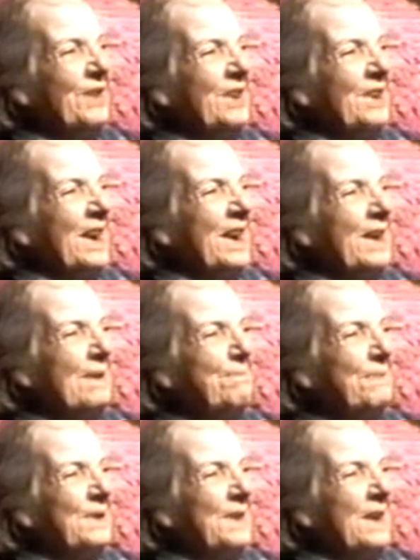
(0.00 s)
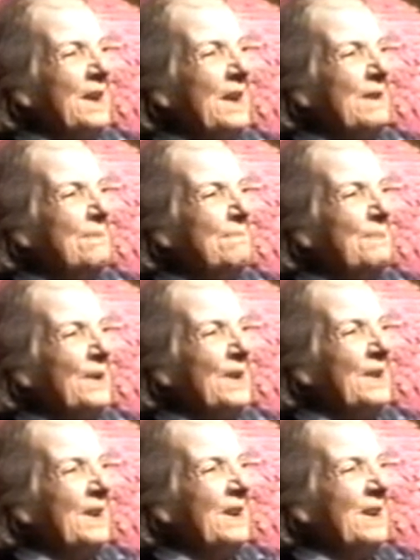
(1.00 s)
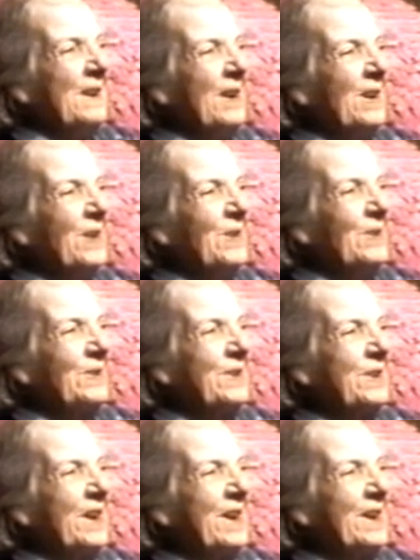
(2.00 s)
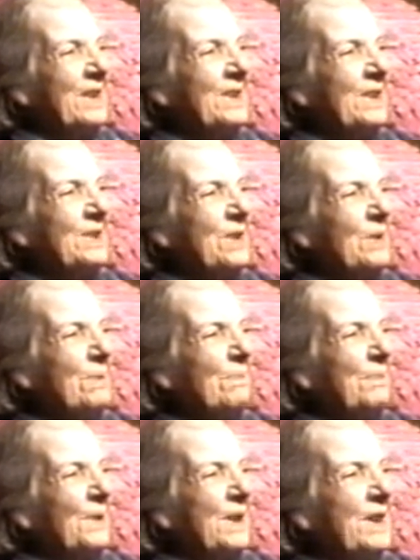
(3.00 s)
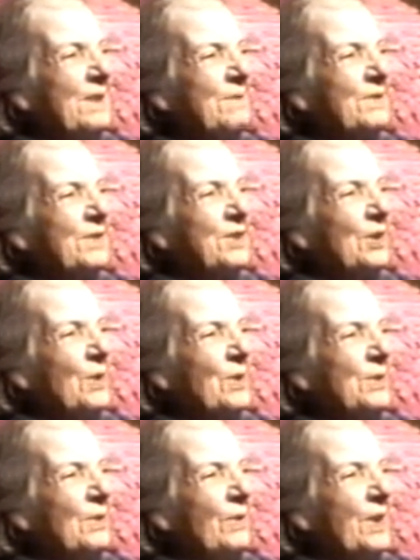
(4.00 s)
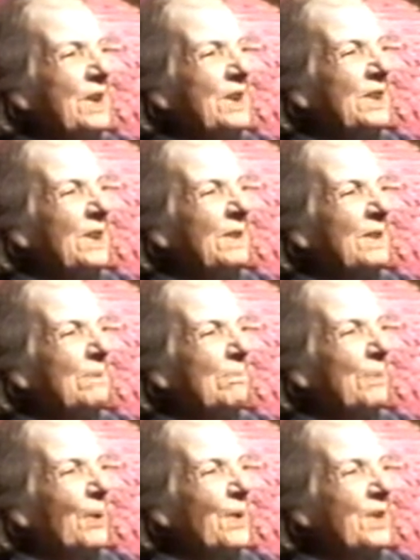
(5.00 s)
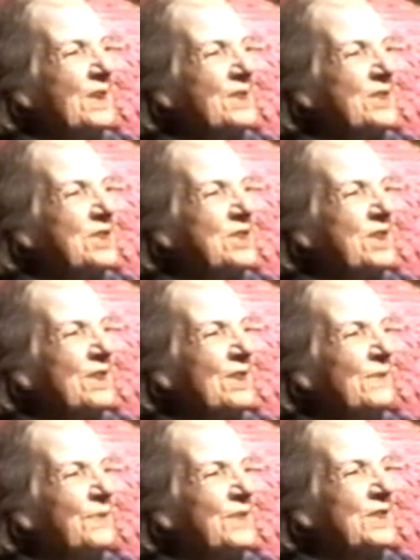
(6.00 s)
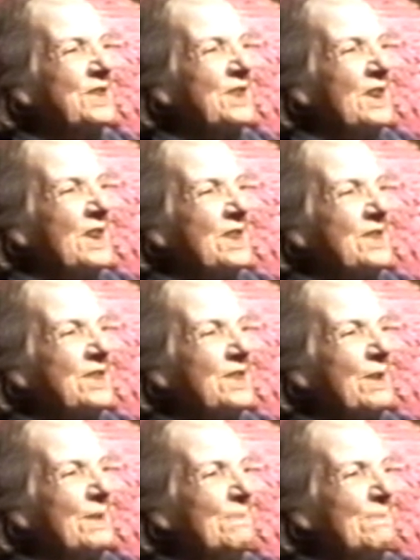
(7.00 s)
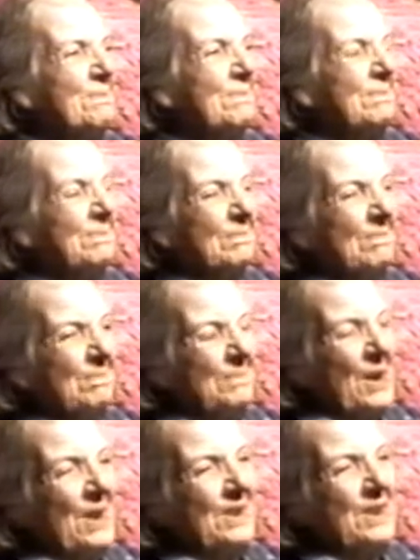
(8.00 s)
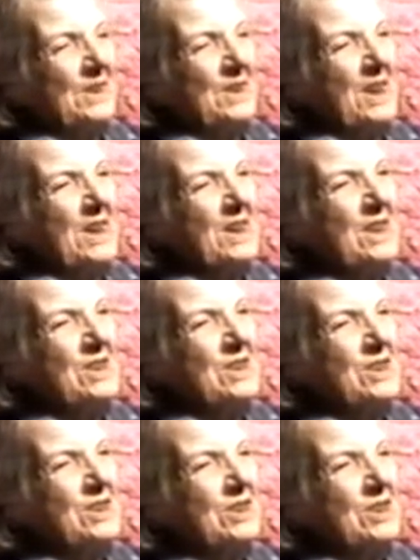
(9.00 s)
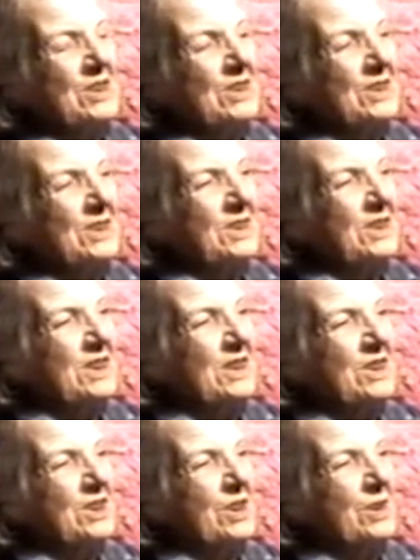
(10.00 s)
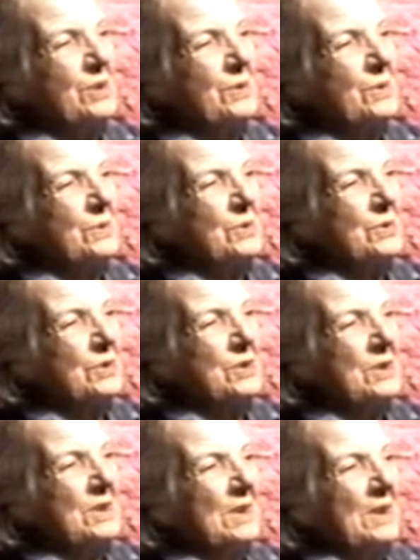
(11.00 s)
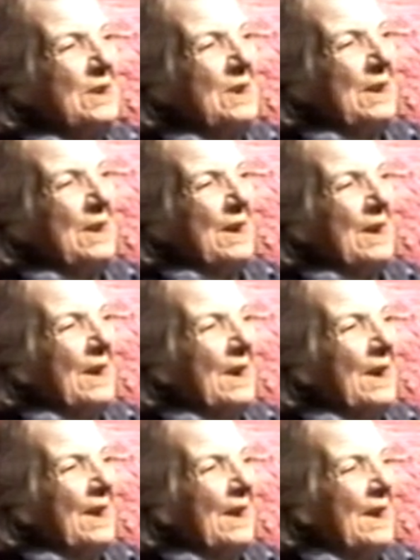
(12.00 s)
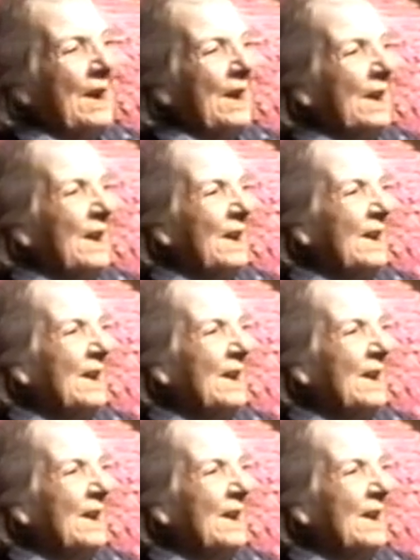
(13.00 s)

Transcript: in helping everybody all I can. I don't believe in throwing away and burning stuff that somebody needs, can use. And